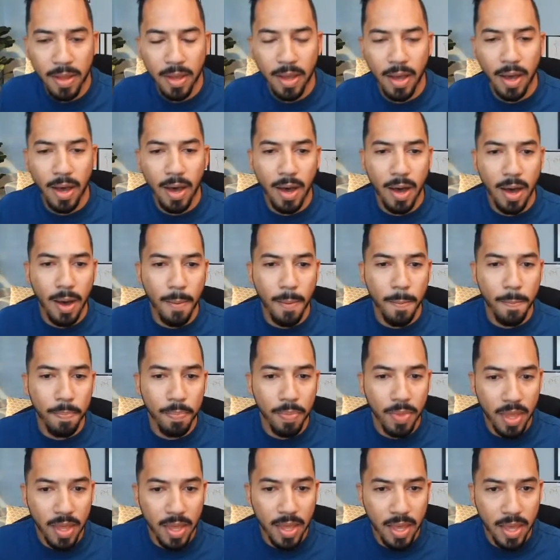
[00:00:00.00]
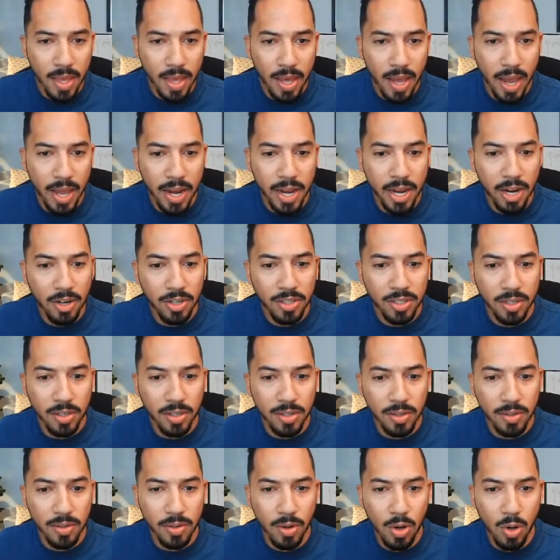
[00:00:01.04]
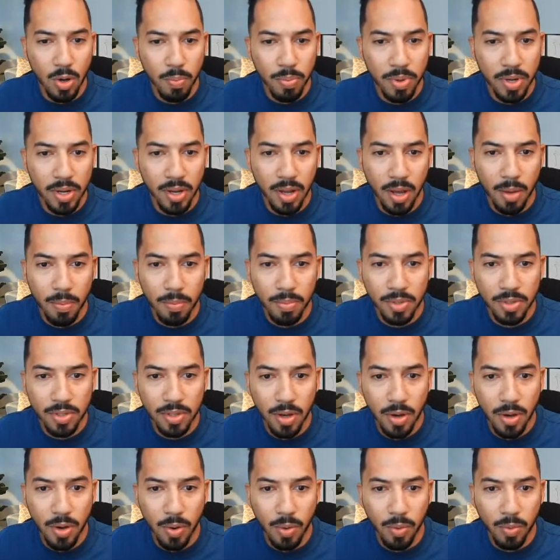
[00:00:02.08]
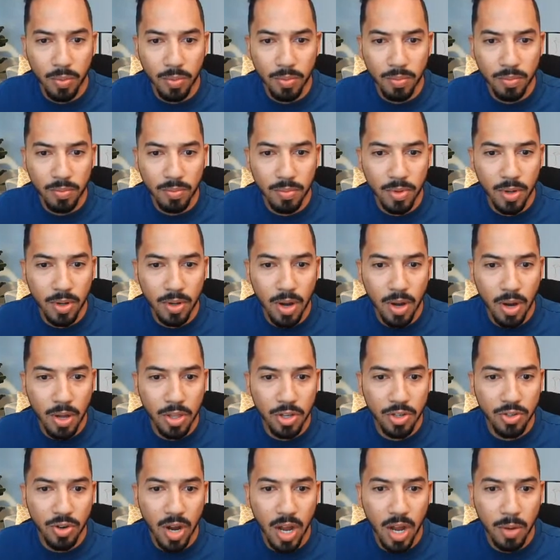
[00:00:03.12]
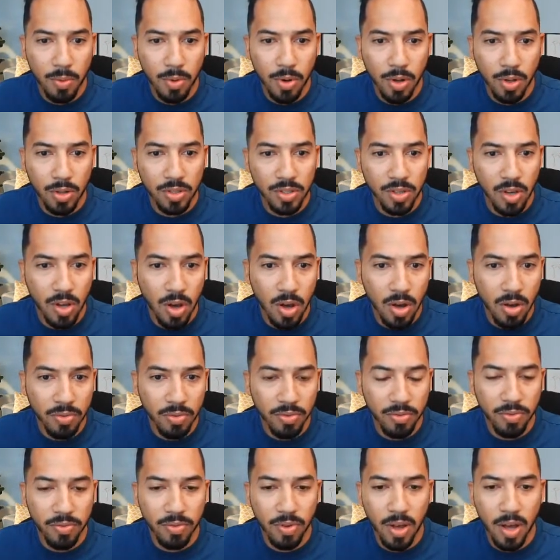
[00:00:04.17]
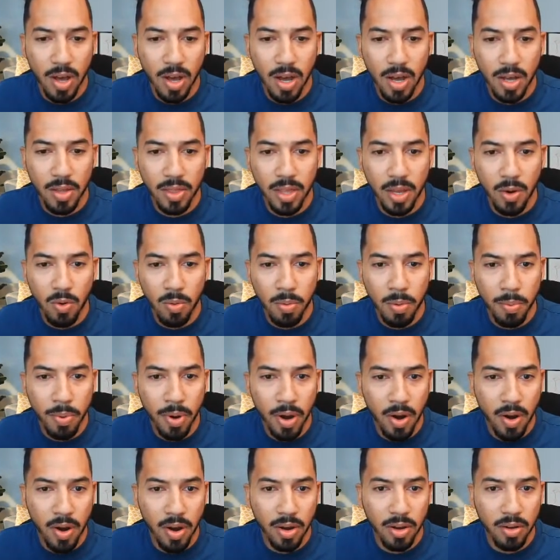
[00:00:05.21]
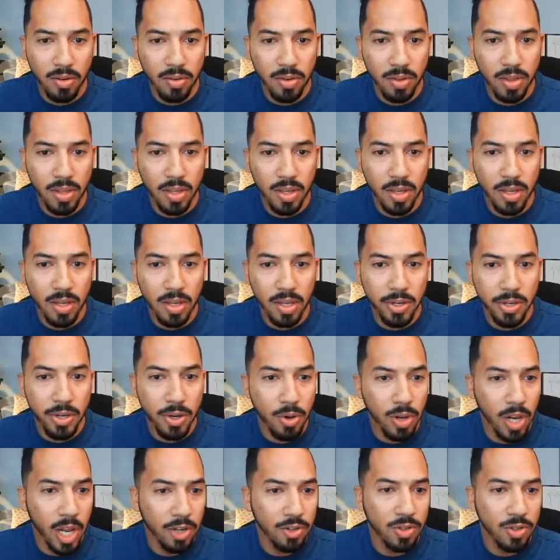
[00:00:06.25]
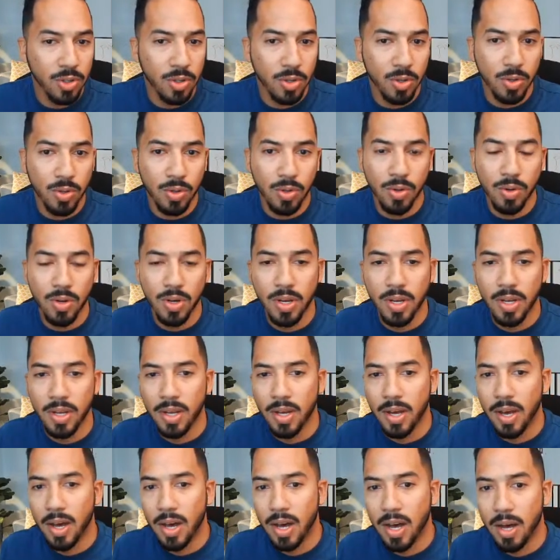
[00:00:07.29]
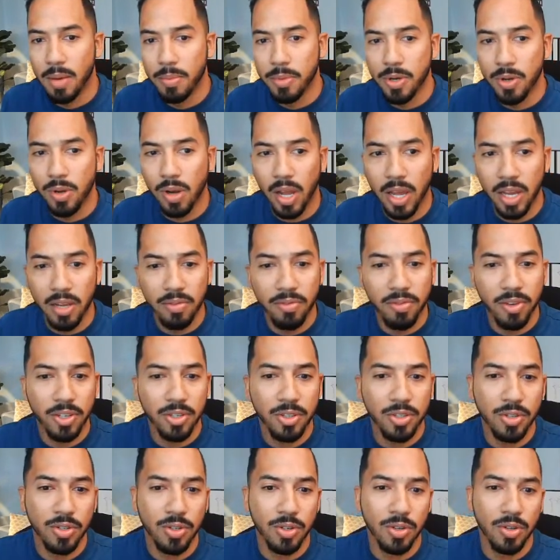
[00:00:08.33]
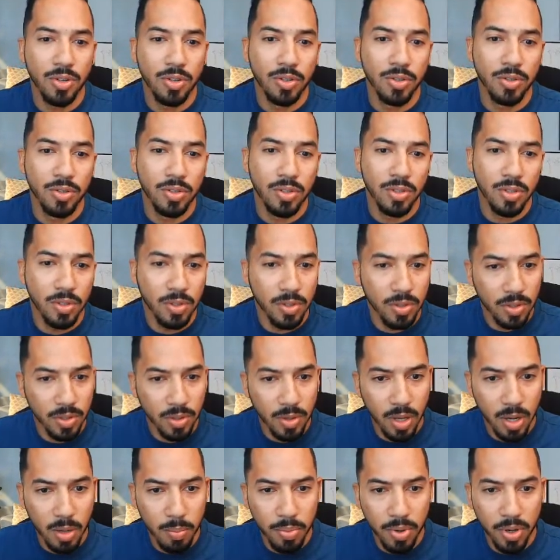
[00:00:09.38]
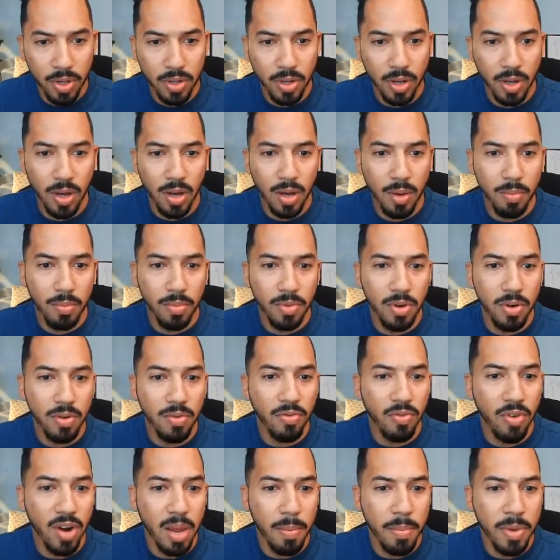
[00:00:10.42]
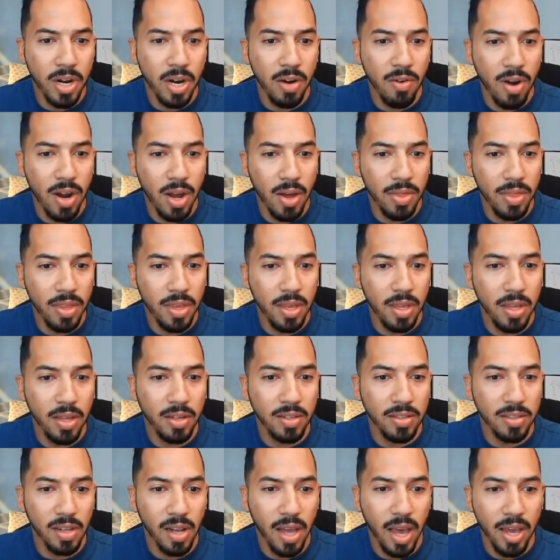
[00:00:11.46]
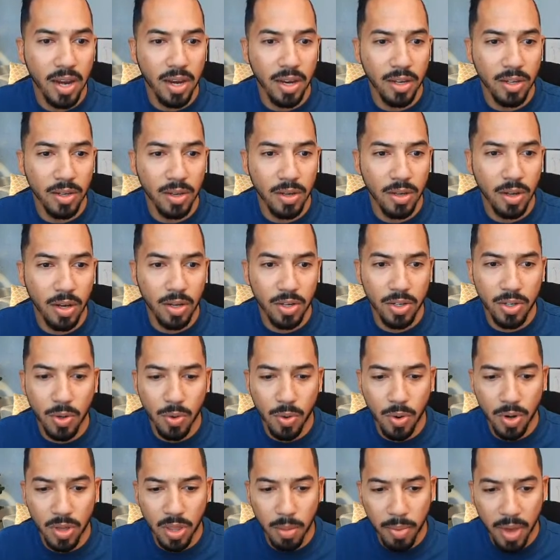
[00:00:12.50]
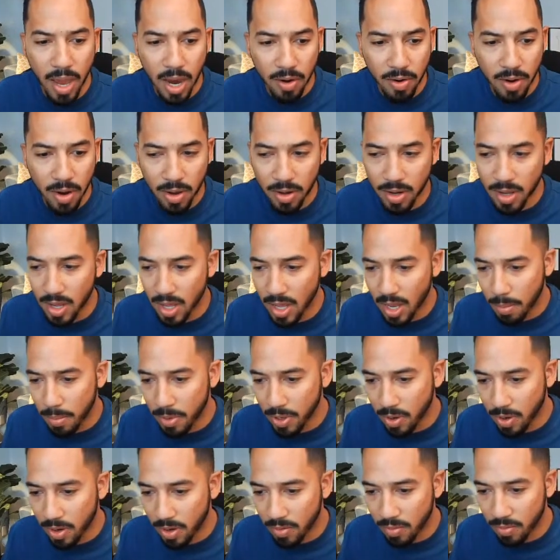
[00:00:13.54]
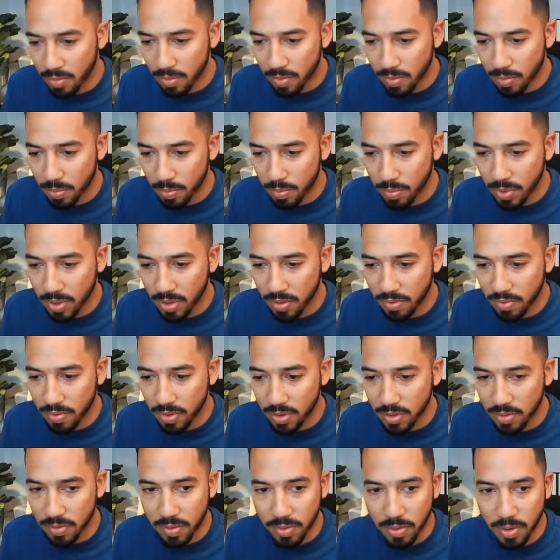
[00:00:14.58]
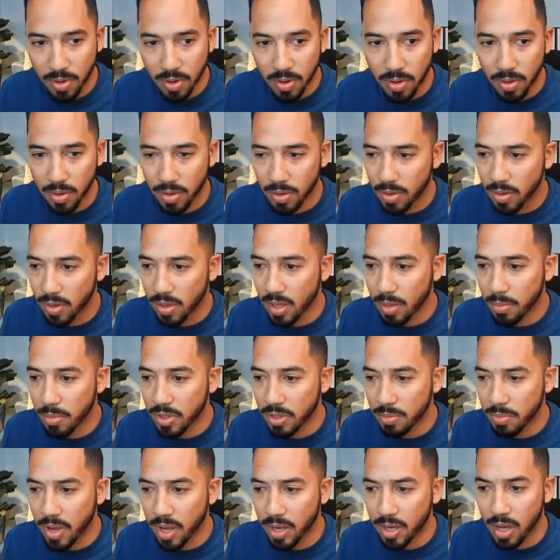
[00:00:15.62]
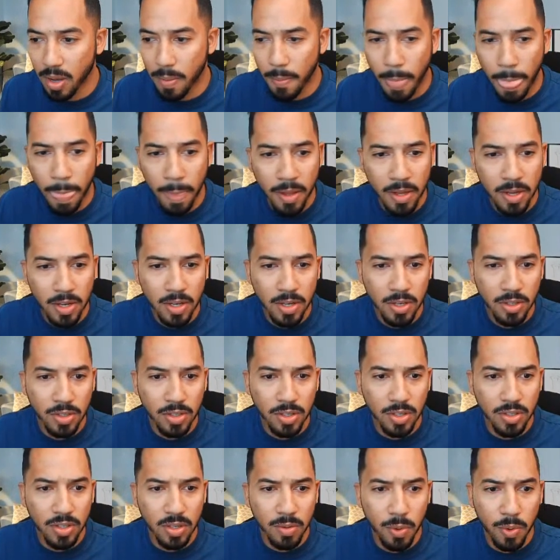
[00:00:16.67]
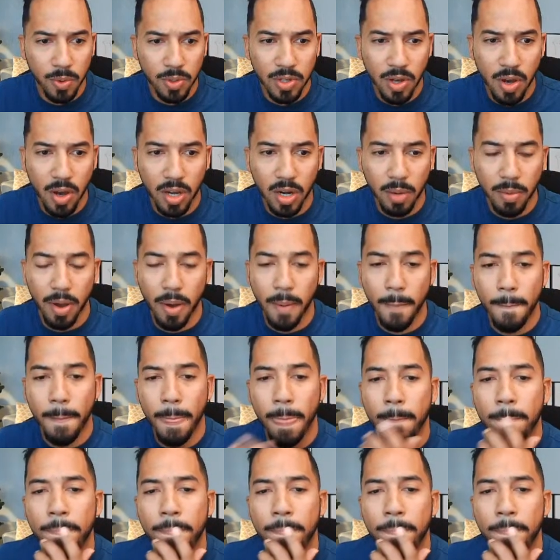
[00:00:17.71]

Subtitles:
And here's it opened up. So all the drywall is off. They were preparing the new electrical, new light fixtures. Going to put new framing around the sliding door in the background. Let me go ahead and put the first floor image back up so you can see what we're talking about.